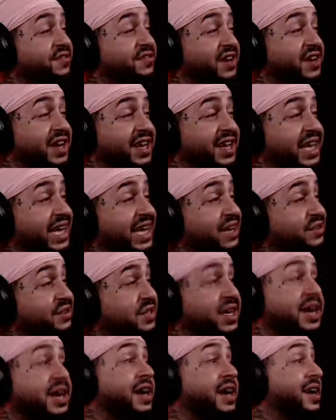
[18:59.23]
fucking house.
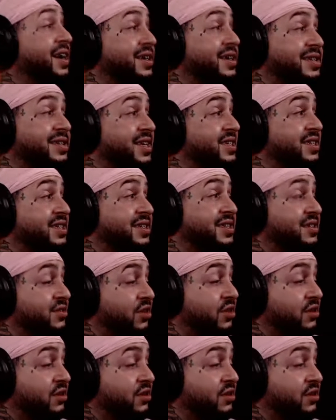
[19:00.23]
That shit is hard to